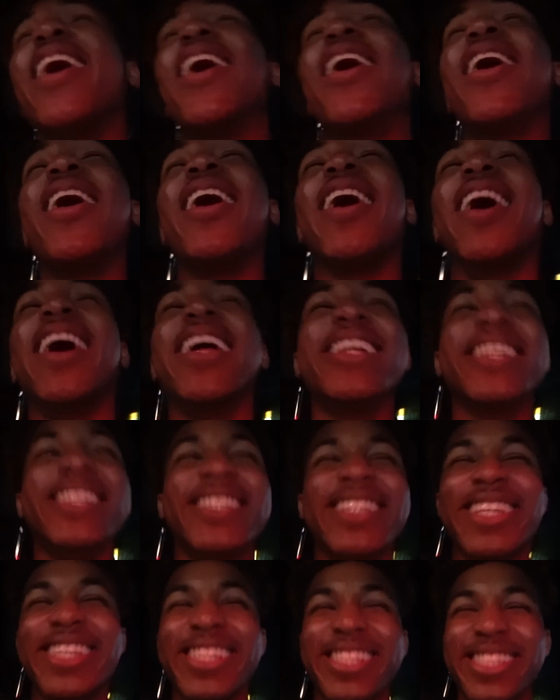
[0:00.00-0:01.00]
oh, this
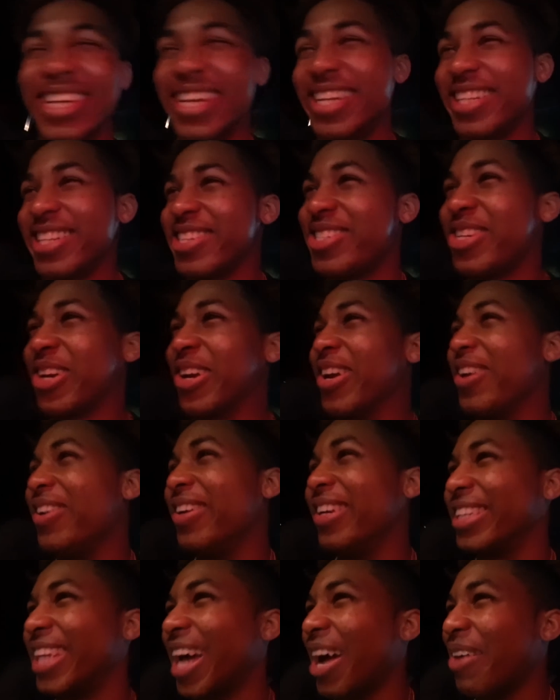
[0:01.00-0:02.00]
nigga said the tree
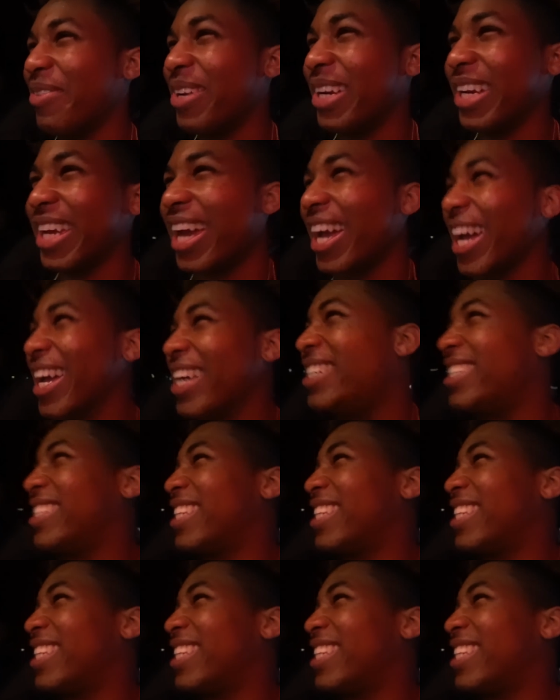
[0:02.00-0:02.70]
on the top of the gas